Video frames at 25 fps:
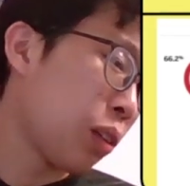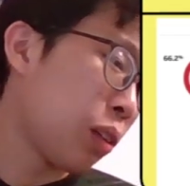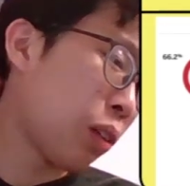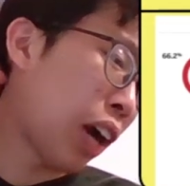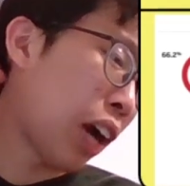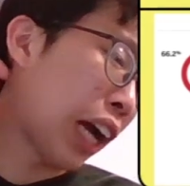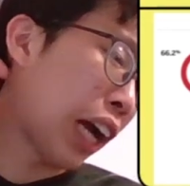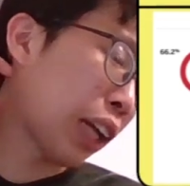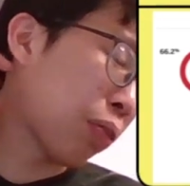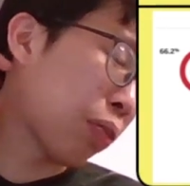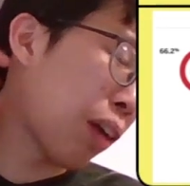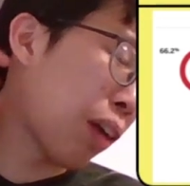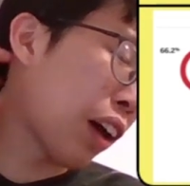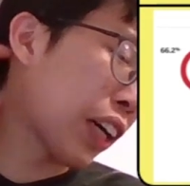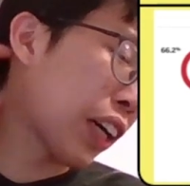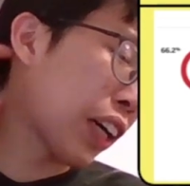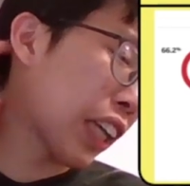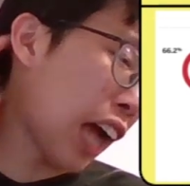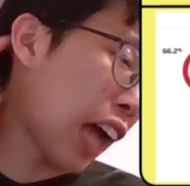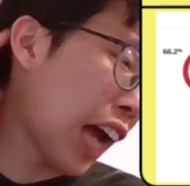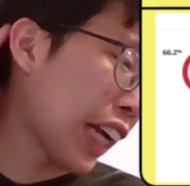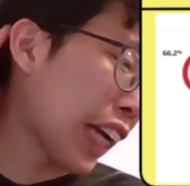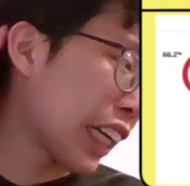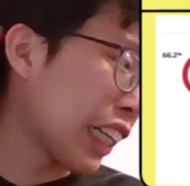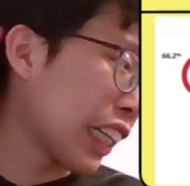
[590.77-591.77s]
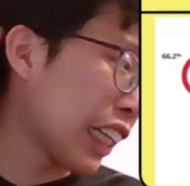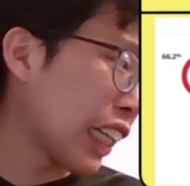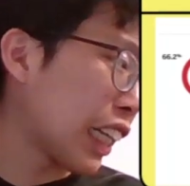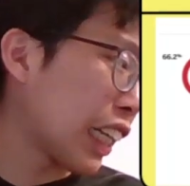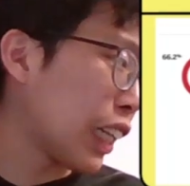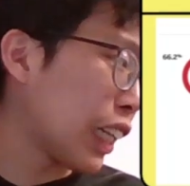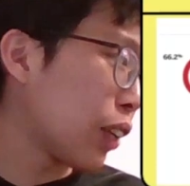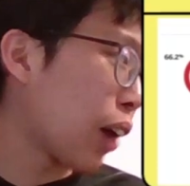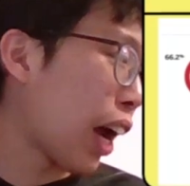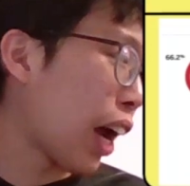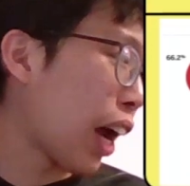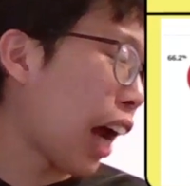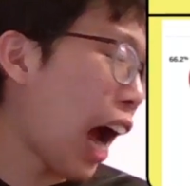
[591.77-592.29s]
as far as I can see,
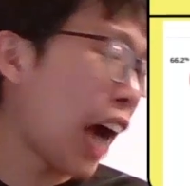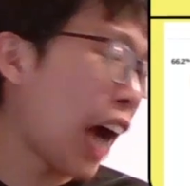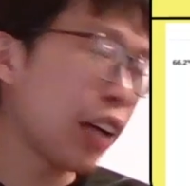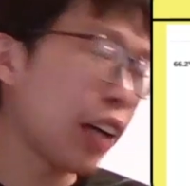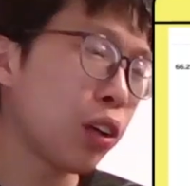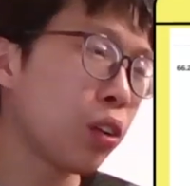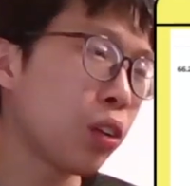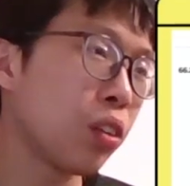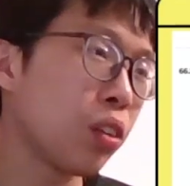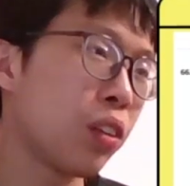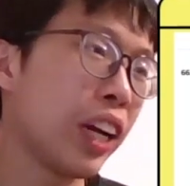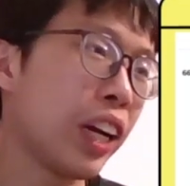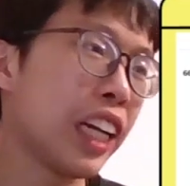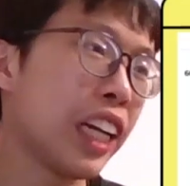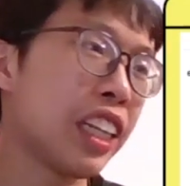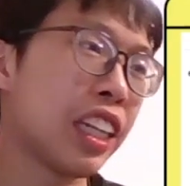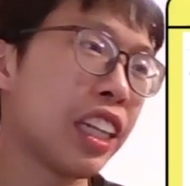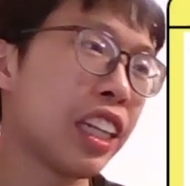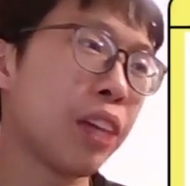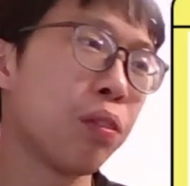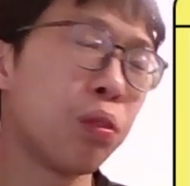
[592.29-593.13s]
right, I don't rate him.